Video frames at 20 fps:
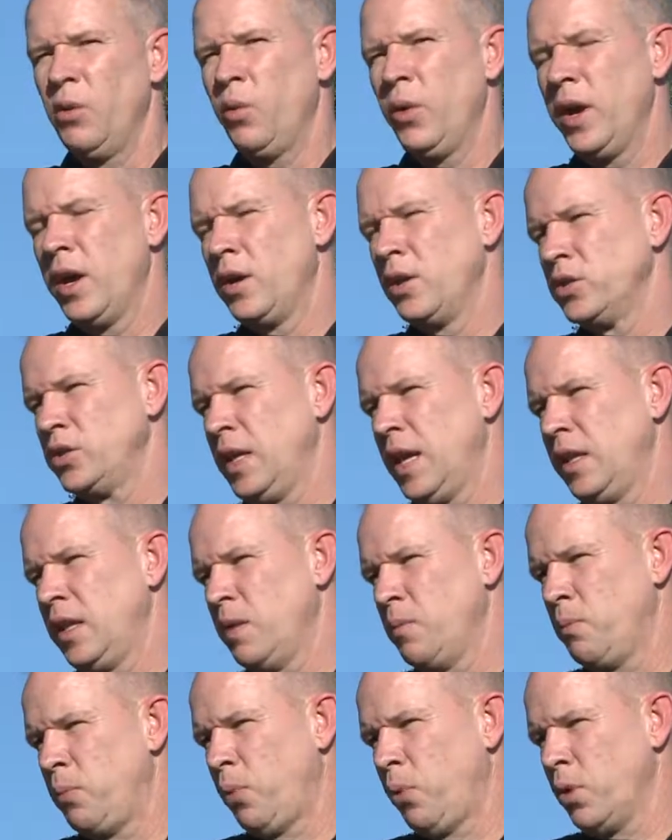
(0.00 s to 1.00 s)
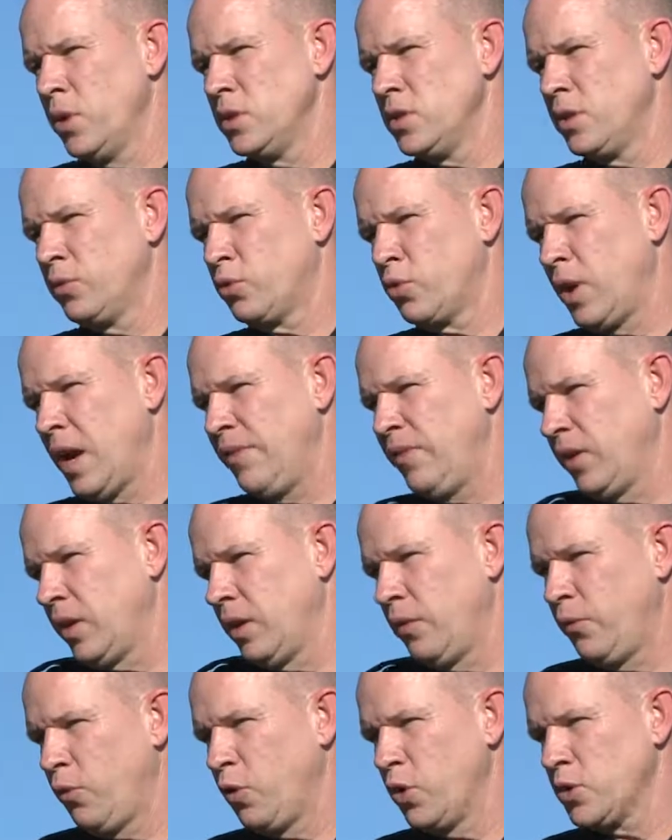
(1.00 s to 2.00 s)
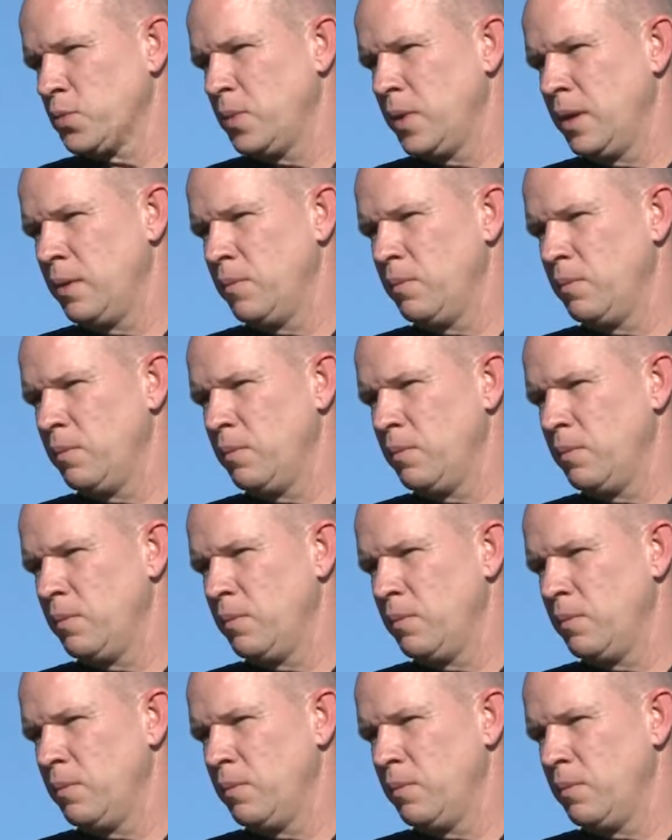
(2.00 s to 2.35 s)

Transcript: We understand the importance of traffic enforcement,